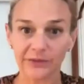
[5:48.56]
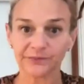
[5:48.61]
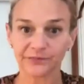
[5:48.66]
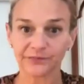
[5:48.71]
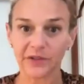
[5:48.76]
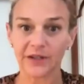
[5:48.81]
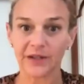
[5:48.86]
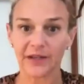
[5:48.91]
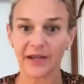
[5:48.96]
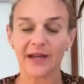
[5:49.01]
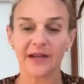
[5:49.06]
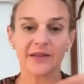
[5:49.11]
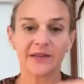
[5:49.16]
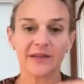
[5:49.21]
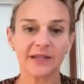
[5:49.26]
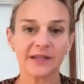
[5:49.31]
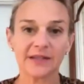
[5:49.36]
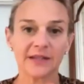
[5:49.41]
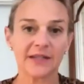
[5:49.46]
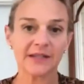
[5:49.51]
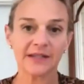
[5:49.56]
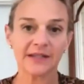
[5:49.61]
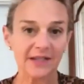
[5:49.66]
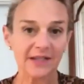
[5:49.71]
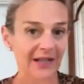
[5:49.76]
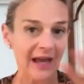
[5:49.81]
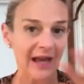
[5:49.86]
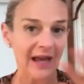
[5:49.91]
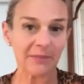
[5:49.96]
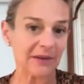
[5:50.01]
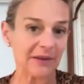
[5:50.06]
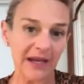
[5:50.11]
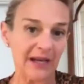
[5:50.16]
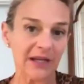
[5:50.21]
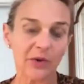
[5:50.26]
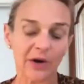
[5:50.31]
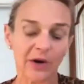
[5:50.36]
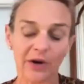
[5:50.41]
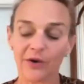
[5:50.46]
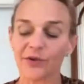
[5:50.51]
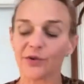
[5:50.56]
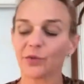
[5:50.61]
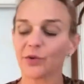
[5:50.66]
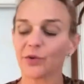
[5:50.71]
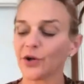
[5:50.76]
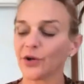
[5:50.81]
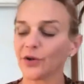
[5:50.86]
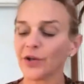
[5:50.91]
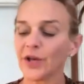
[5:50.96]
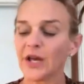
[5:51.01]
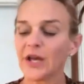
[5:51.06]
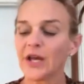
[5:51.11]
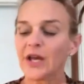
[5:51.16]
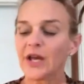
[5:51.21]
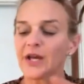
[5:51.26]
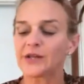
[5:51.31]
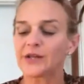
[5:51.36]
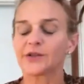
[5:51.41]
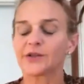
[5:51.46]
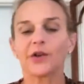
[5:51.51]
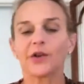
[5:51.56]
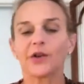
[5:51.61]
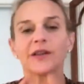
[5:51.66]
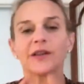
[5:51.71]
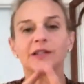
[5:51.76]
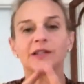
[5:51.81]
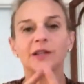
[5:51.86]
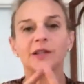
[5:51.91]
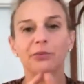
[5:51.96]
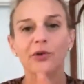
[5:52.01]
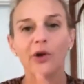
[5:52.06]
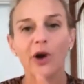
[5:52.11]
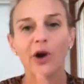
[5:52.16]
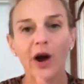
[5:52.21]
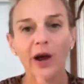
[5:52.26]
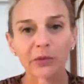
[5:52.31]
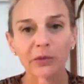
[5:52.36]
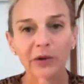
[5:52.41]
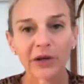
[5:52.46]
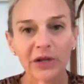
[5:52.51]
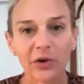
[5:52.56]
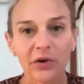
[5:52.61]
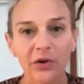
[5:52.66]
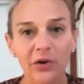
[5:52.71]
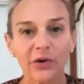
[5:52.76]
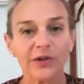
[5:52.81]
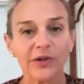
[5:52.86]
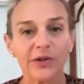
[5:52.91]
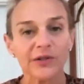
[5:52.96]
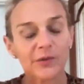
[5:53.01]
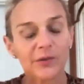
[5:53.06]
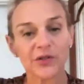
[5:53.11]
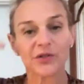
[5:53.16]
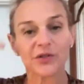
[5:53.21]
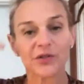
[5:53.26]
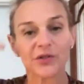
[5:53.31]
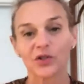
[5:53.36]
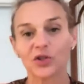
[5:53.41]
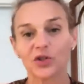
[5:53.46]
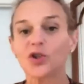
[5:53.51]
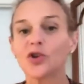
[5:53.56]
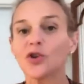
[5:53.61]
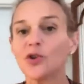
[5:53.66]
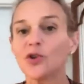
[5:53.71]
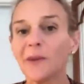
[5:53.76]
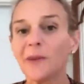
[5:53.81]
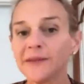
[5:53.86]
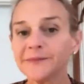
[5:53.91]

Okay, this, this can yes. happen anywhere in the world. So, there's the primary cause, which is a tumor,